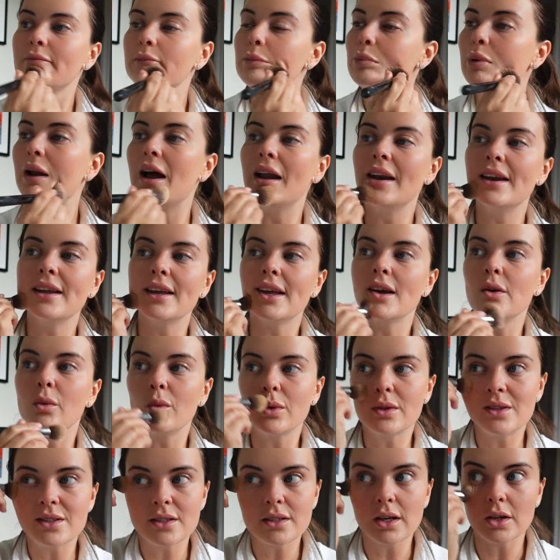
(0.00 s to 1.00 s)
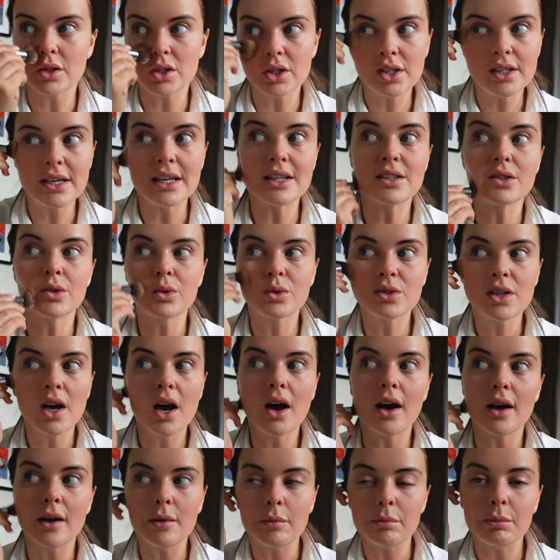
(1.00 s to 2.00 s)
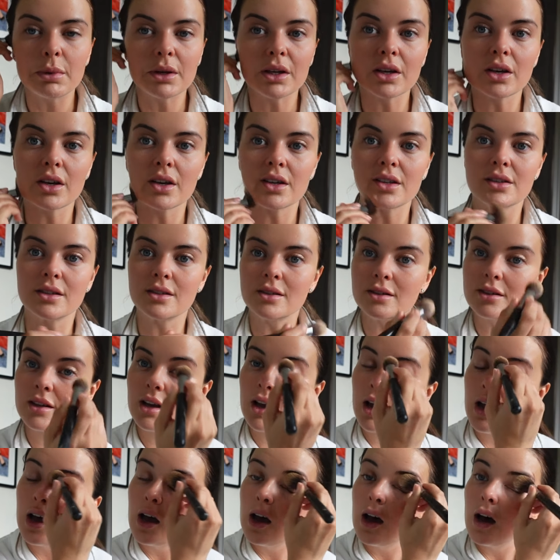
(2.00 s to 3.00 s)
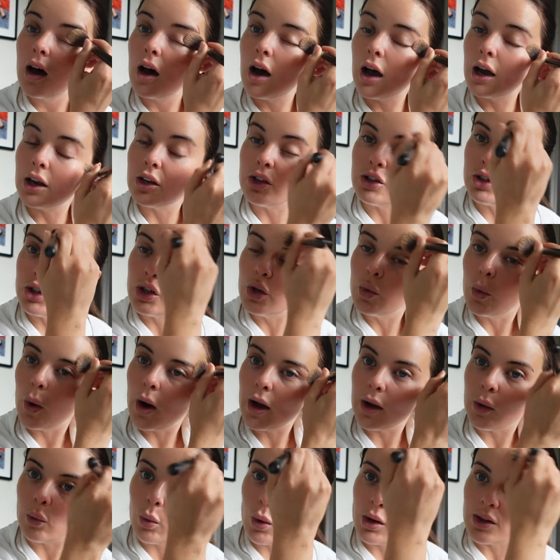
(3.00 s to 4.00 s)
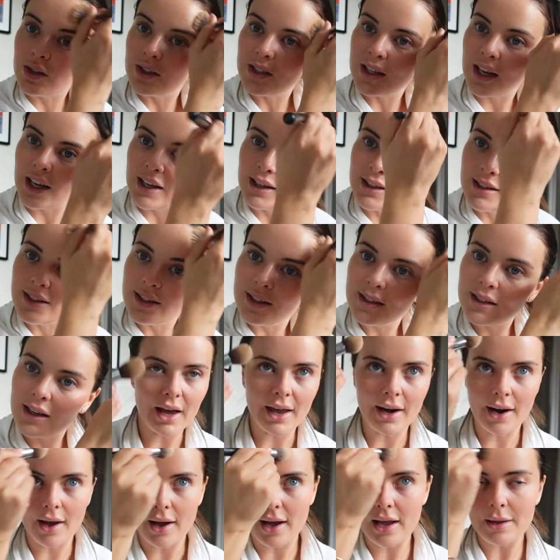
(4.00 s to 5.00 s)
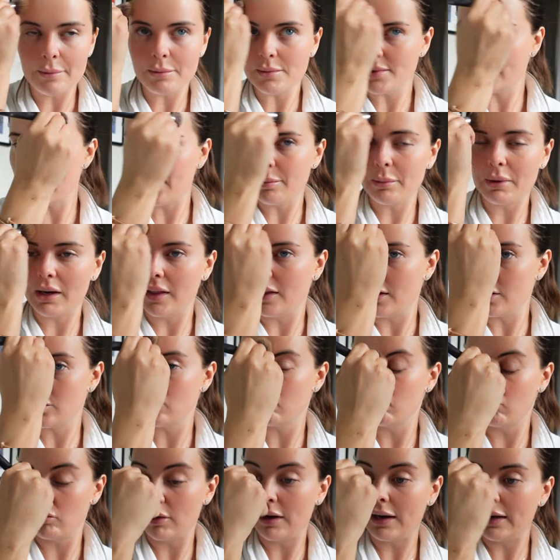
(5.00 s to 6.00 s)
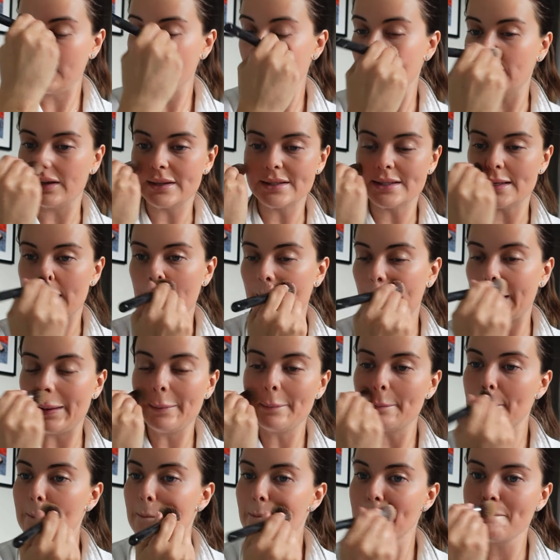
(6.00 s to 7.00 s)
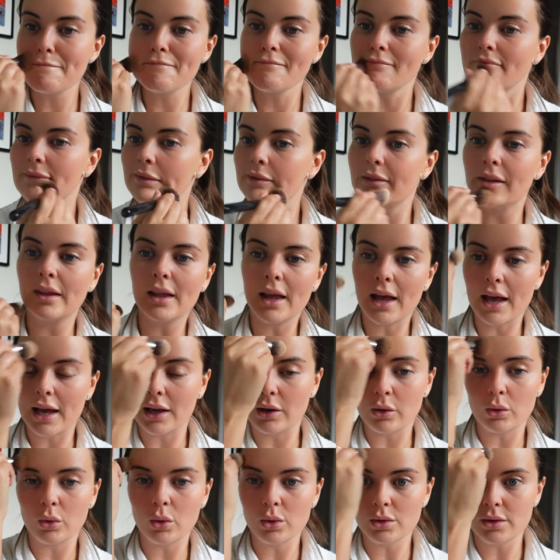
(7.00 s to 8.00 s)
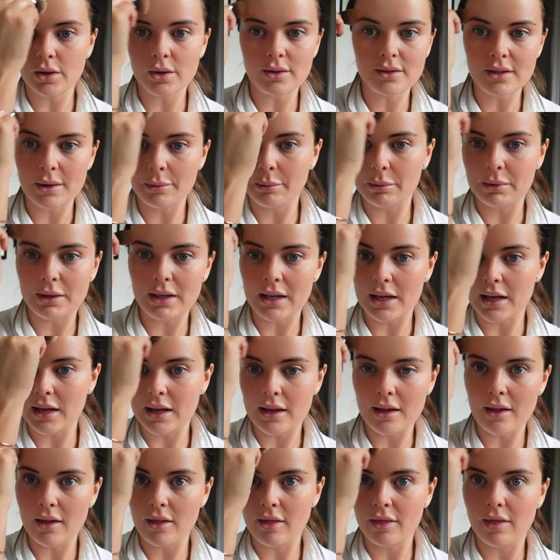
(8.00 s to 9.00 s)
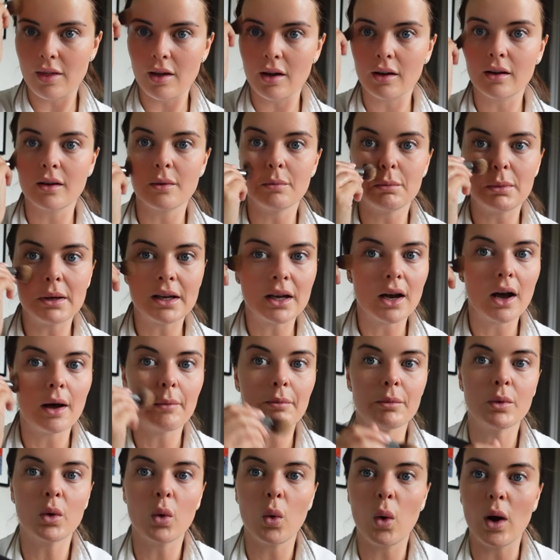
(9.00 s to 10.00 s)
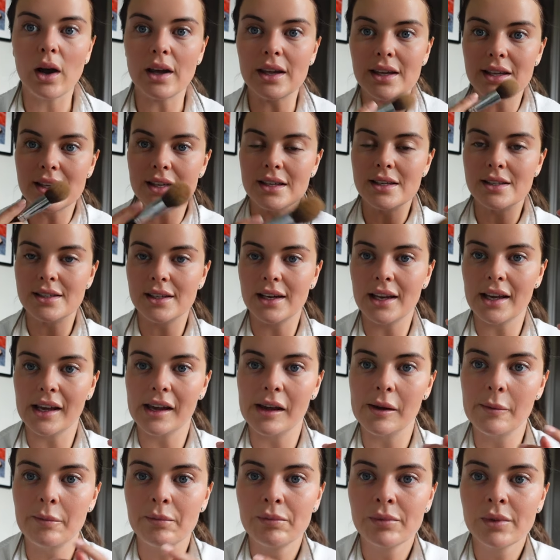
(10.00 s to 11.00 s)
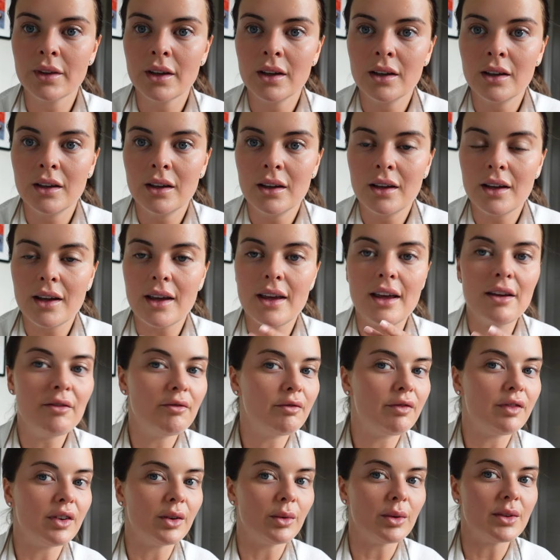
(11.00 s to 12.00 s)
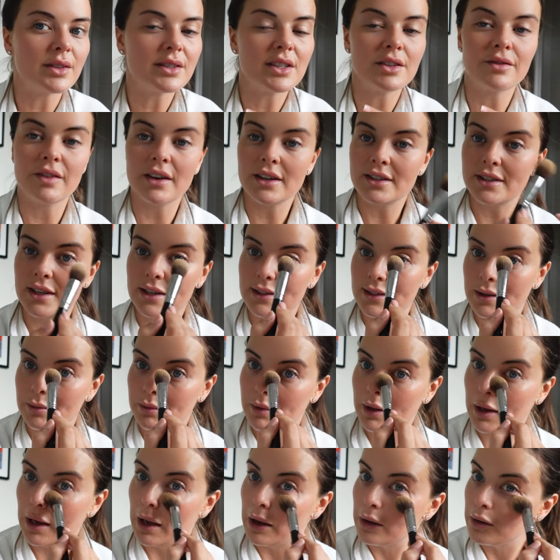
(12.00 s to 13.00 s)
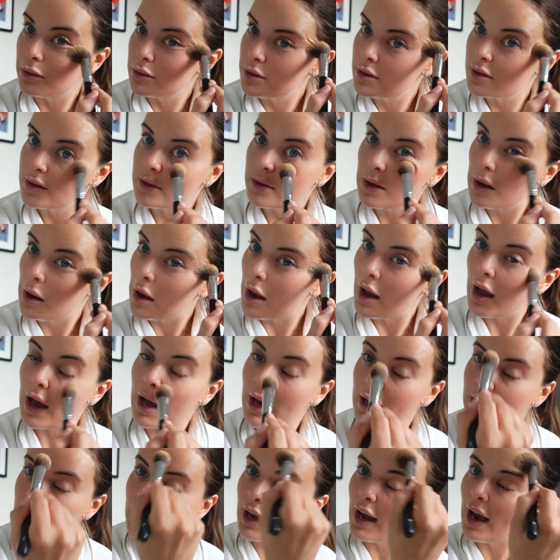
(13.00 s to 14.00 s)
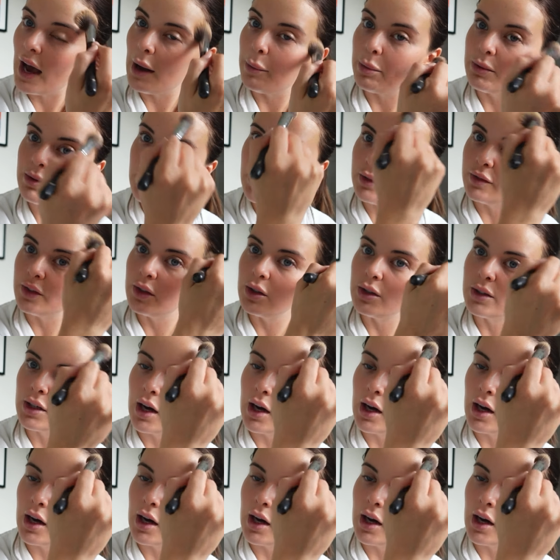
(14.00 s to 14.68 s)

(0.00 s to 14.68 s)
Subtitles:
planning it with such little time because I knew what I wanted, and I'm somebody that's really fussy and also somebody that can become quite easily influenced if I see something else. And it happened a few